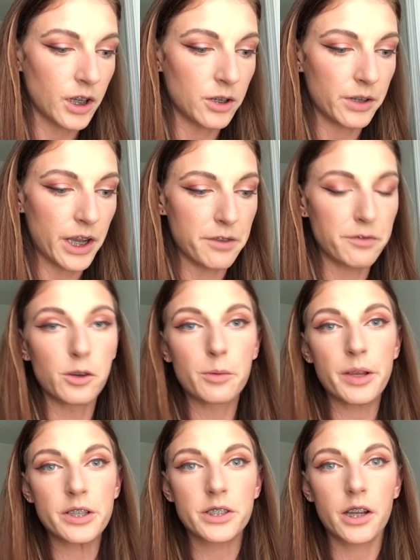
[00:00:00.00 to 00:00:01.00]
Okay, for
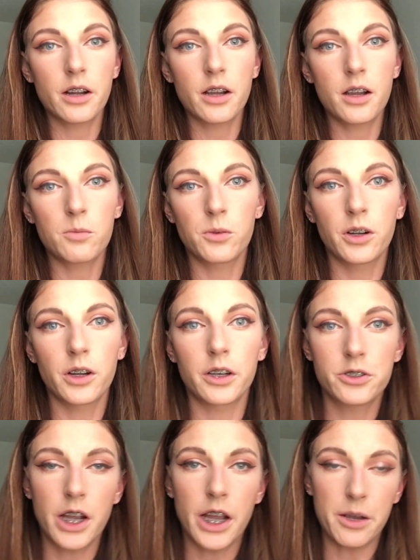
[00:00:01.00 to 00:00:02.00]
mascara, we're going
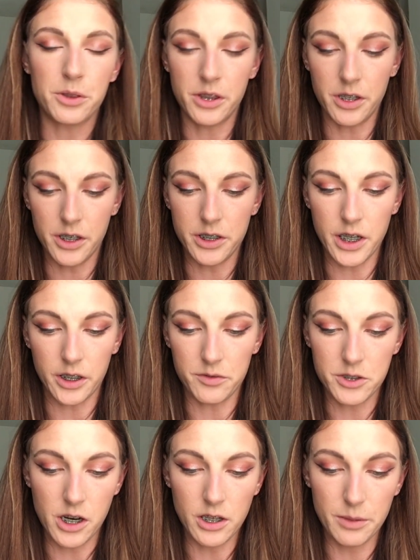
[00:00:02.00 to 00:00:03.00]
to try out the Deck of
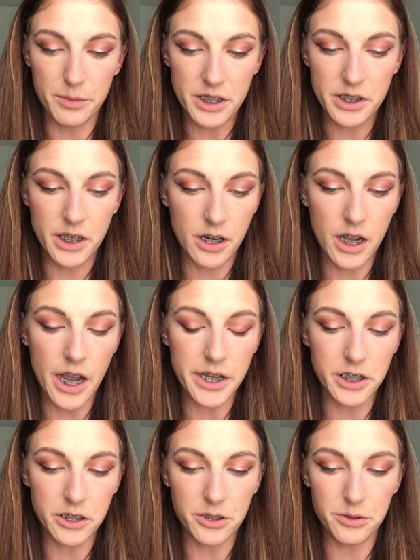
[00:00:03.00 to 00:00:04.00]
Scarlett mascara. I
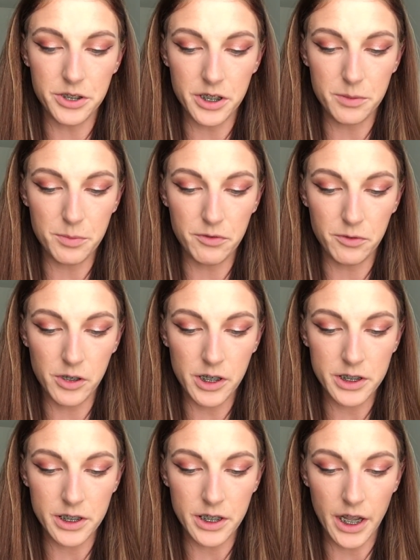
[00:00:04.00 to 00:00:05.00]
did use this before.
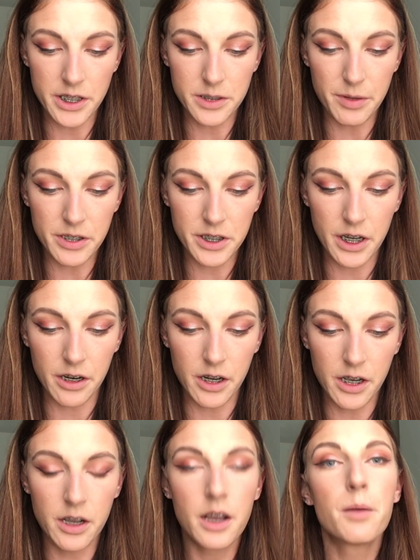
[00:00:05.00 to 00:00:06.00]
It's a nice
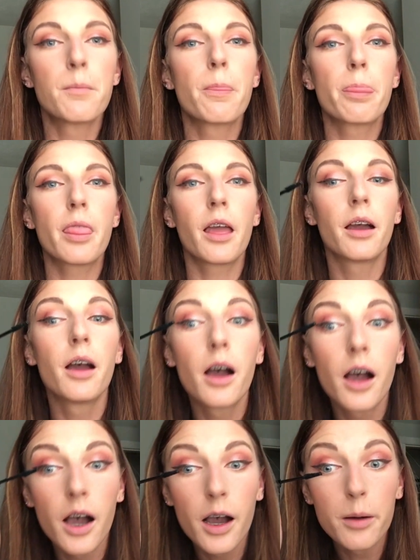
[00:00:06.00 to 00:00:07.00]
mascara.
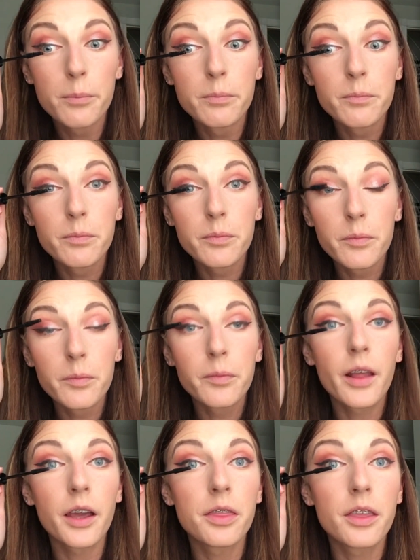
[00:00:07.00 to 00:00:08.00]

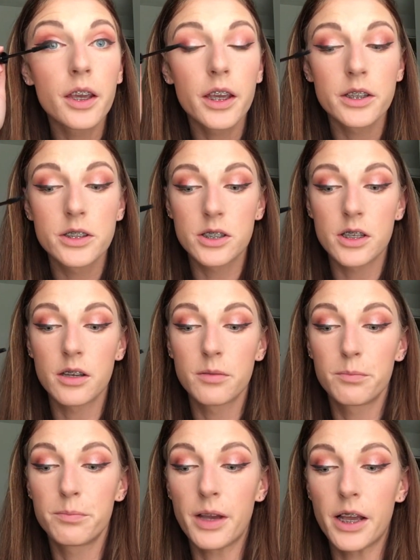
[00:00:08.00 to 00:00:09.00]
I think it's
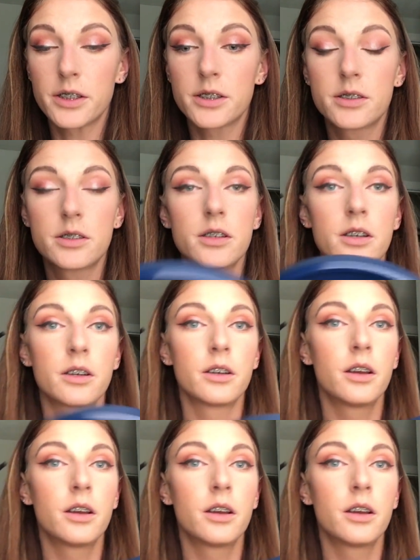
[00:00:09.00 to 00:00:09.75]
best.